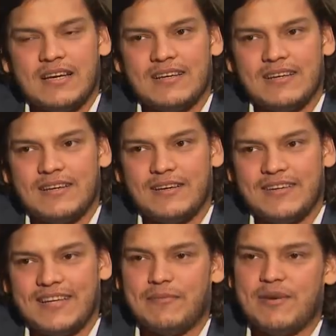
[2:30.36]

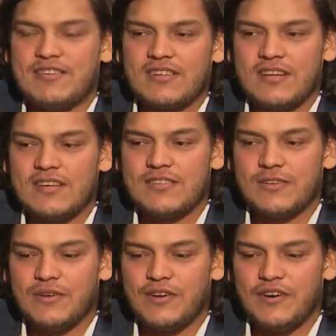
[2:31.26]
Uh, yeah, basically,
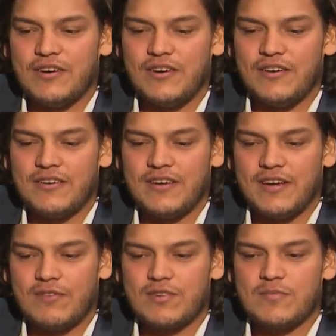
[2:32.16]
so uh,
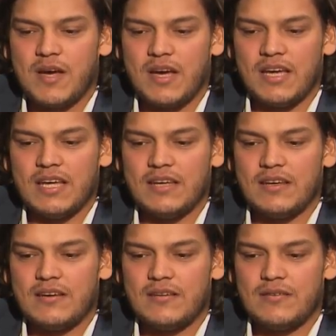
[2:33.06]
it was
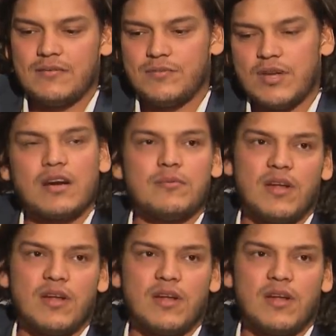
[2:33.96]
my younger